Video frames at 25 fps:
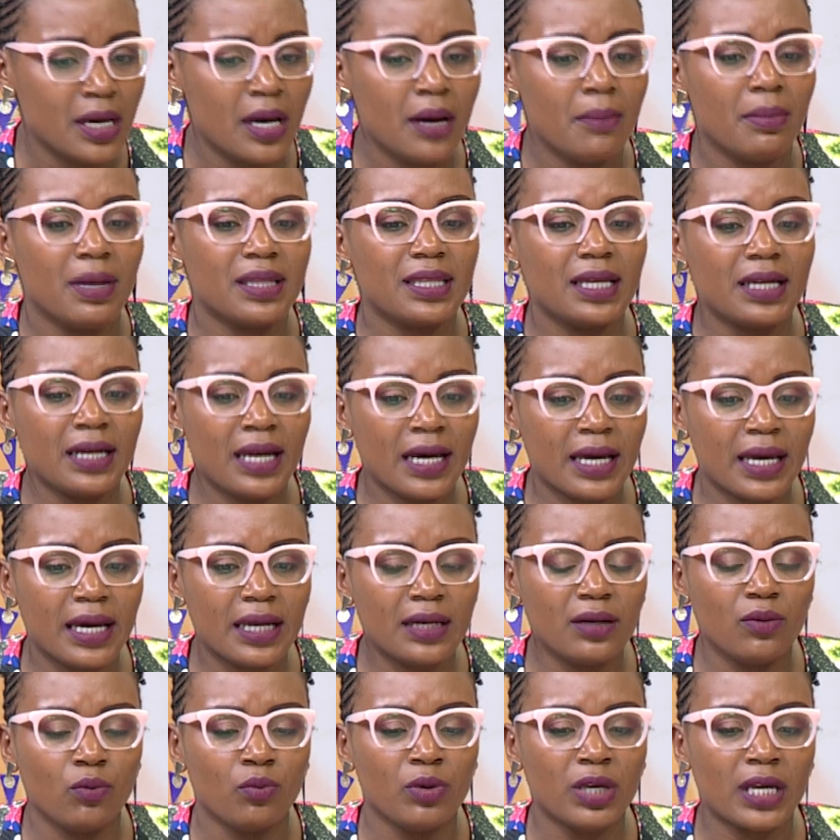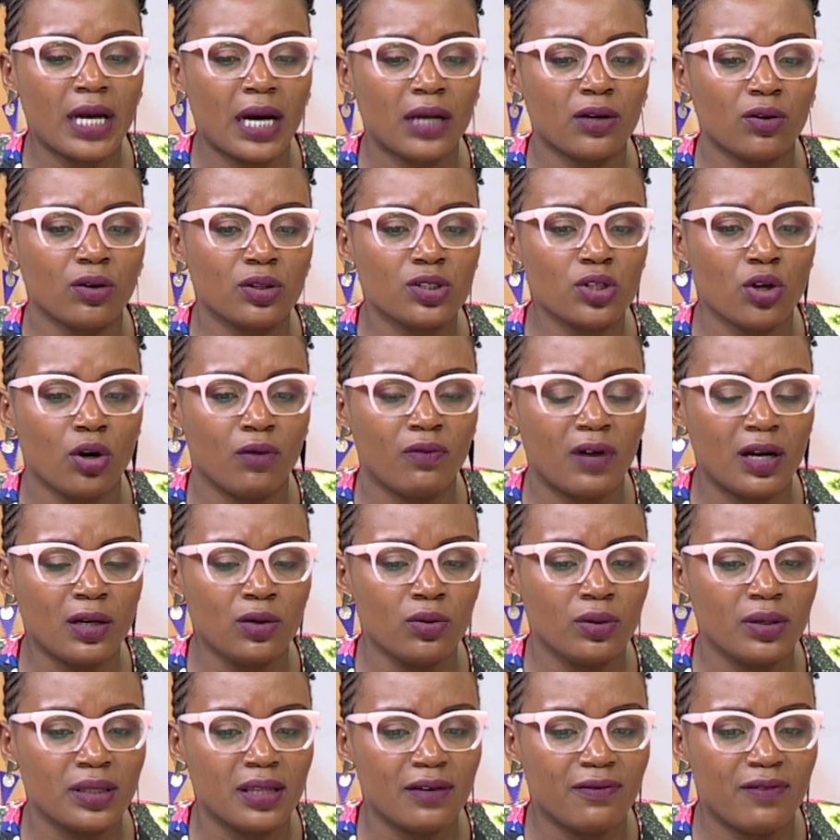But then again, we cannot
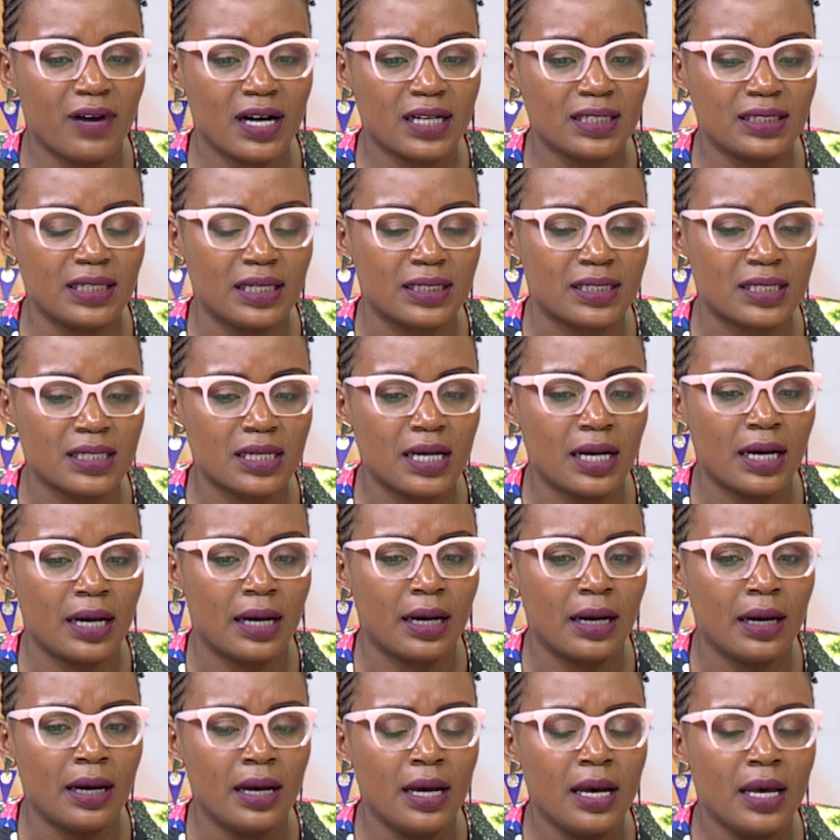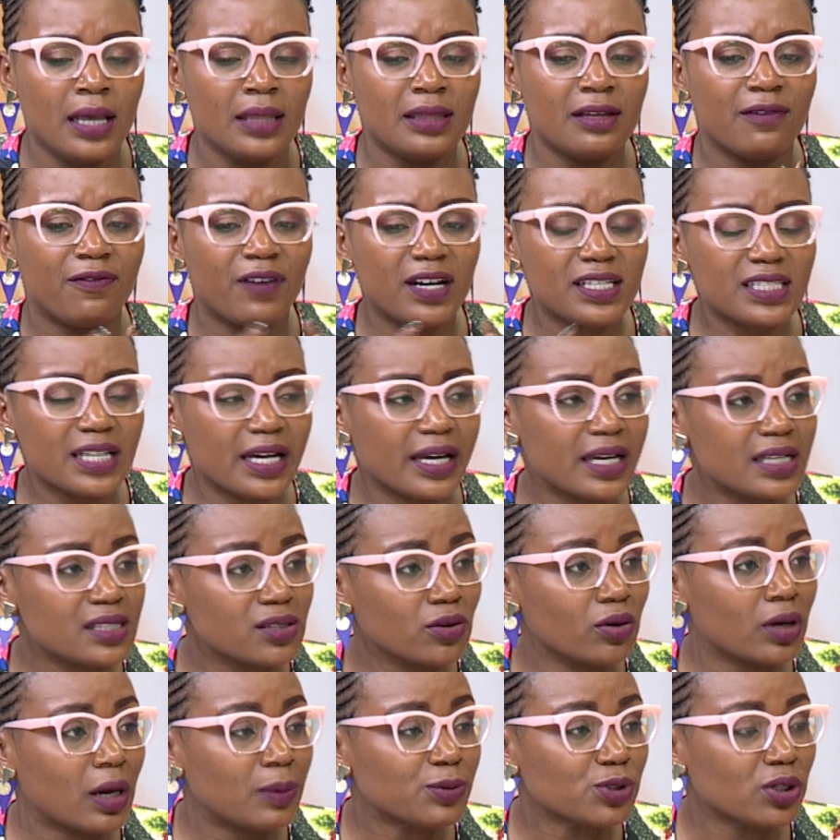overlook the fact that the fight against
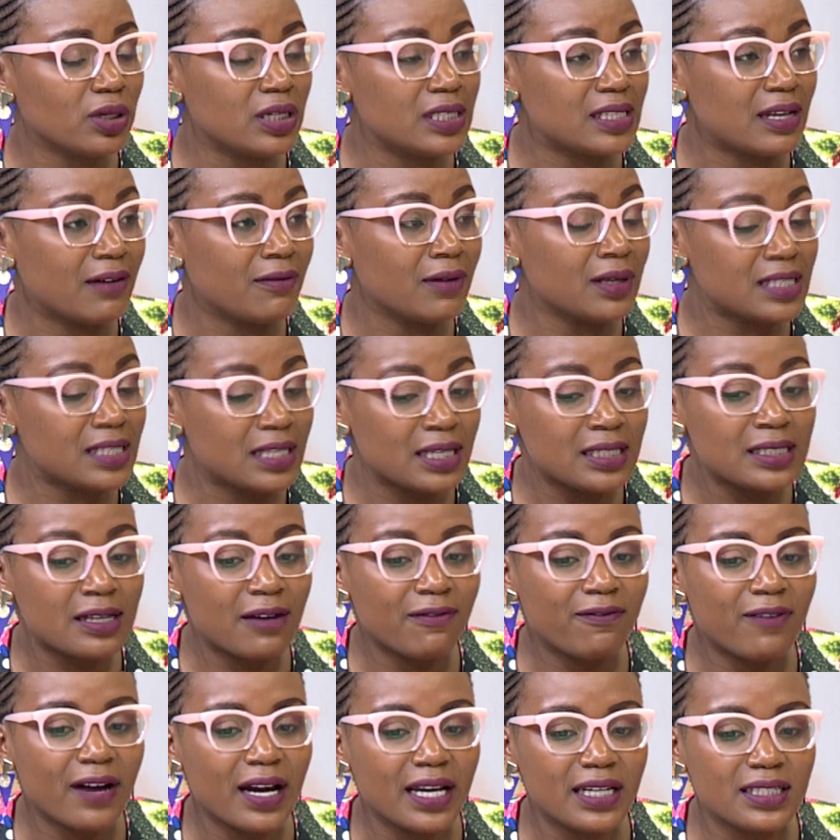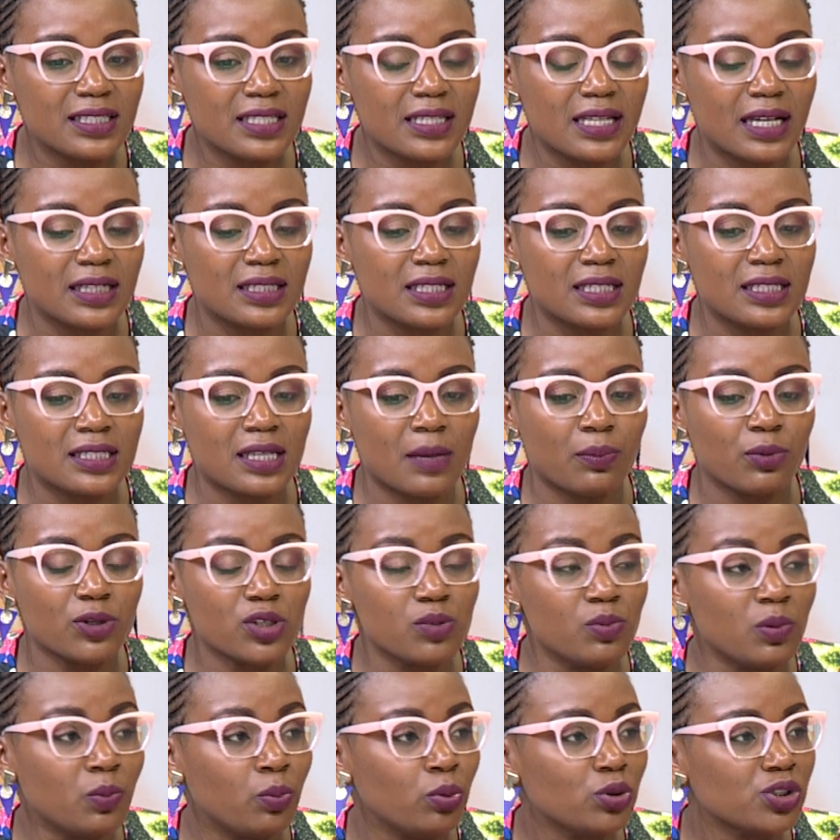corruption is a fight that is supposed to
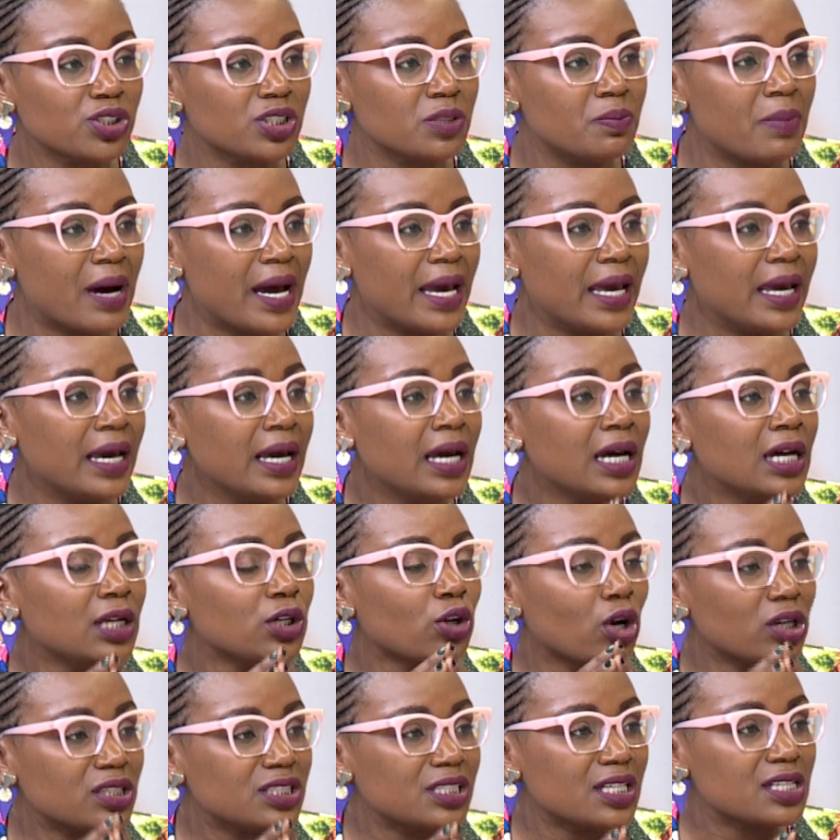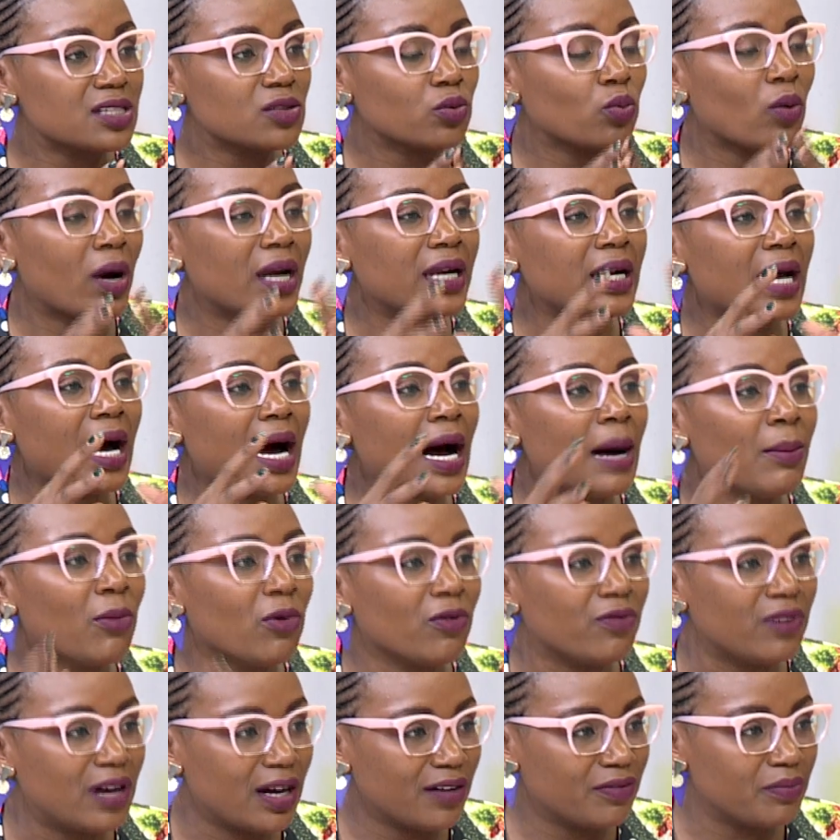be pushed by not just one arm
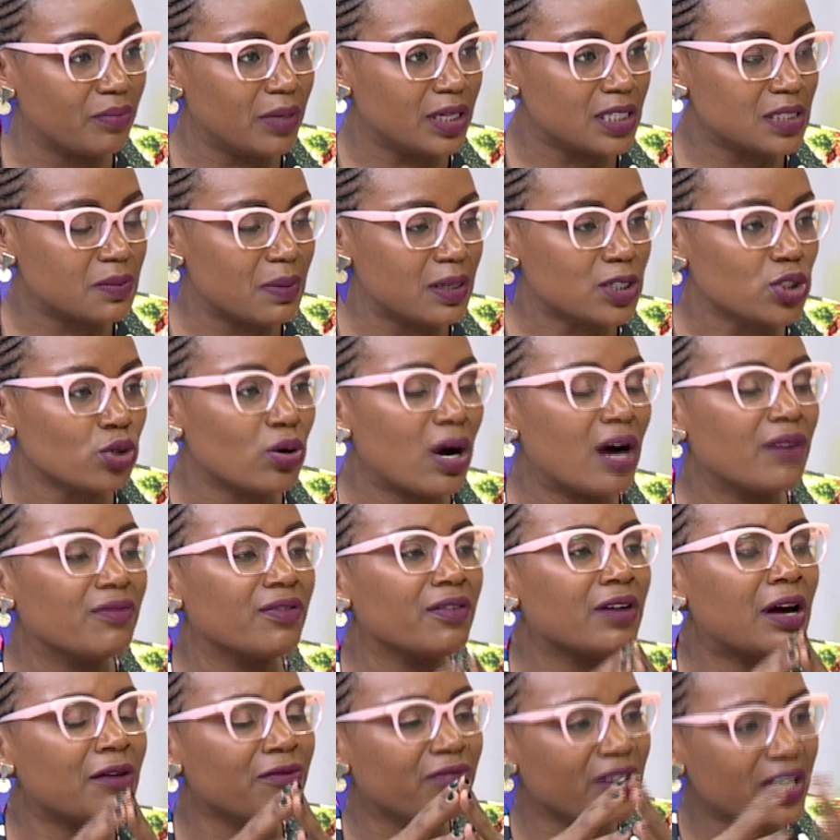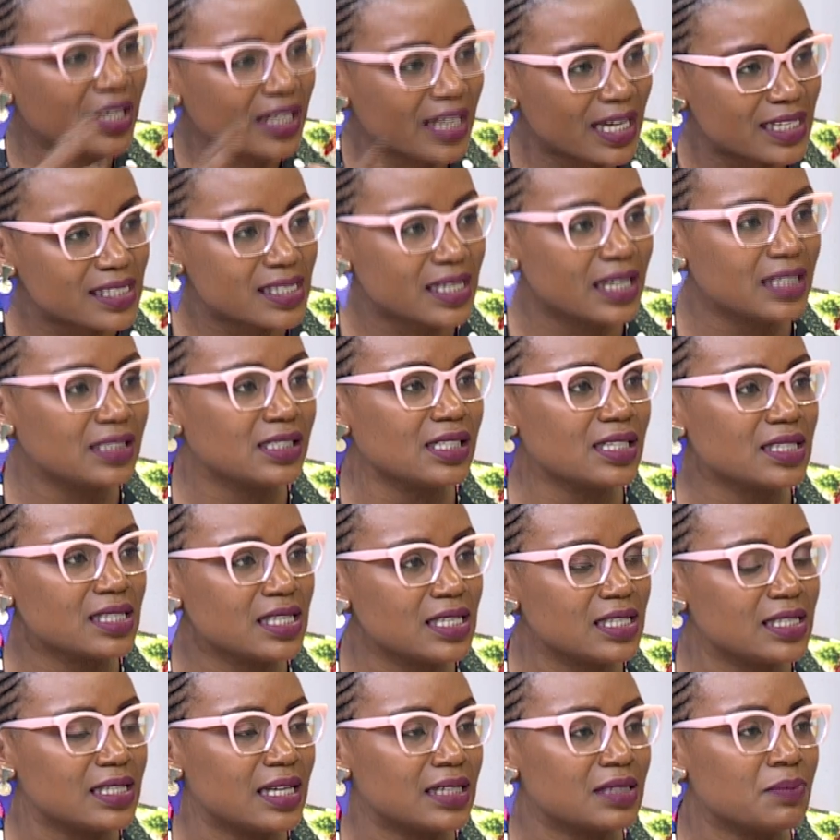of government, but you have various
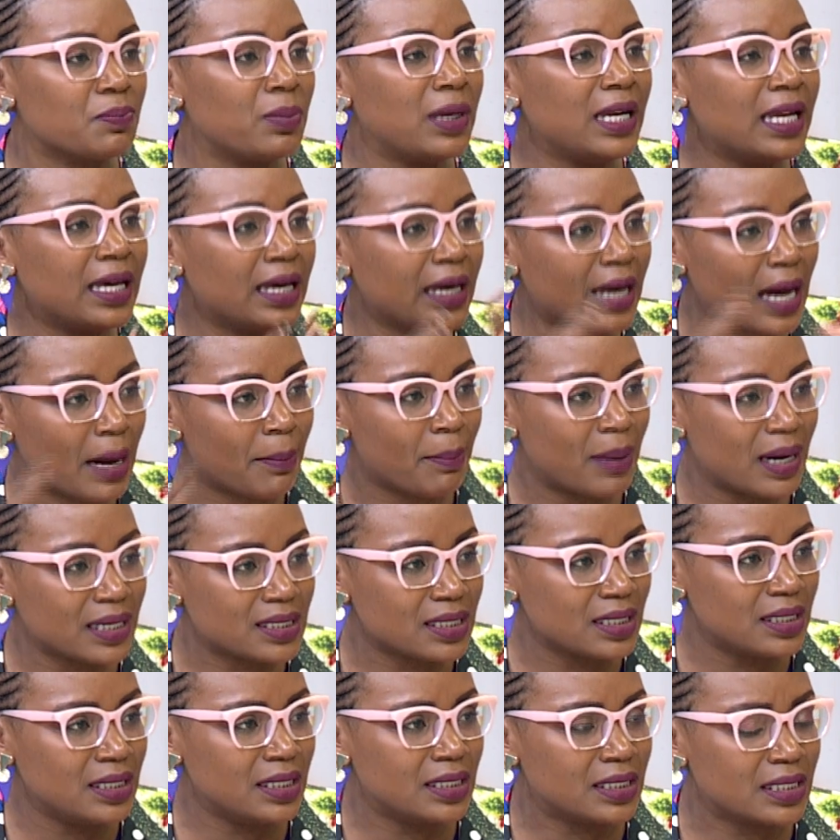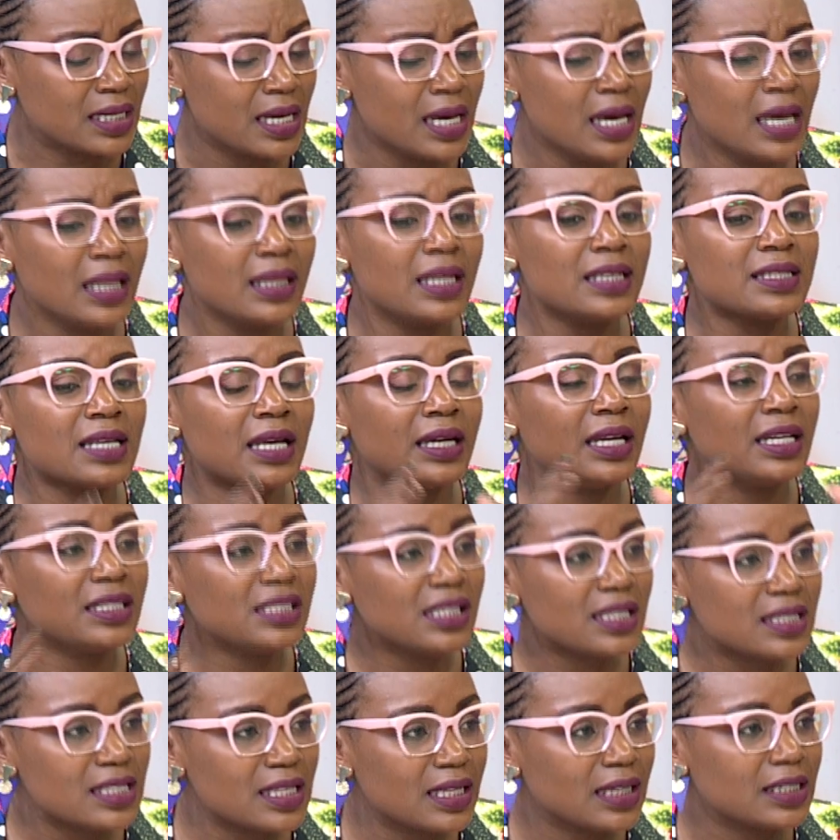agencies that play a part in it. There's an
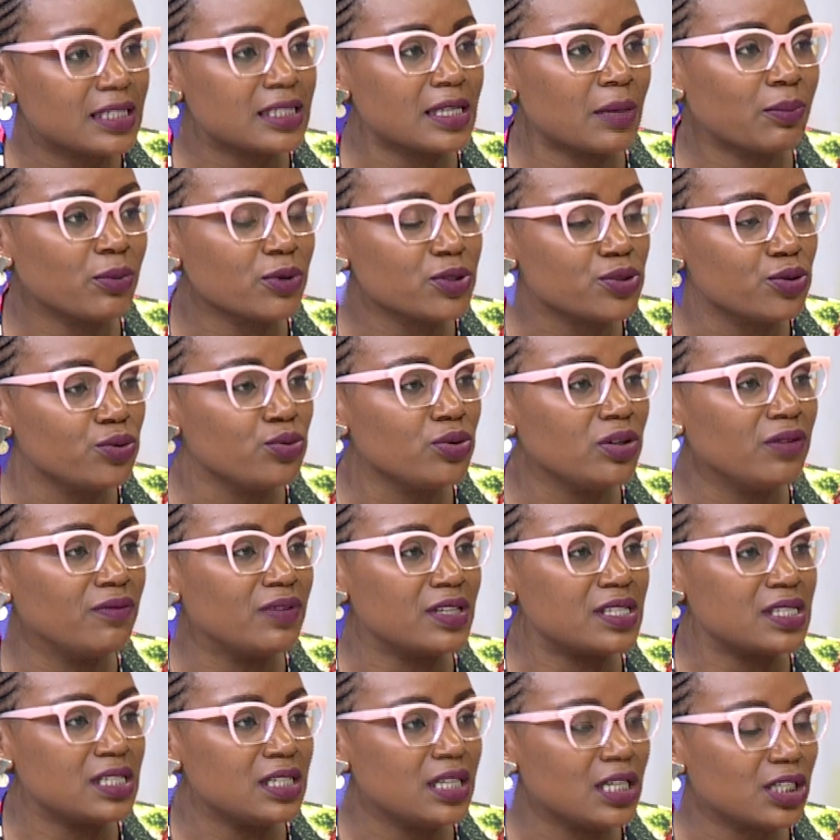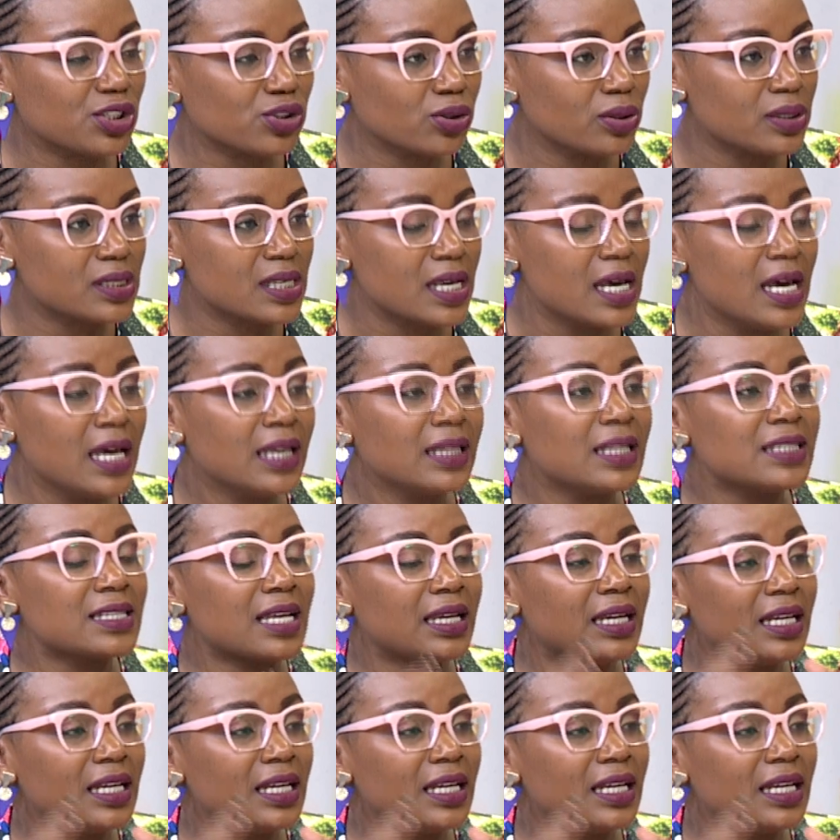agency that is supposed to do investigations. There's an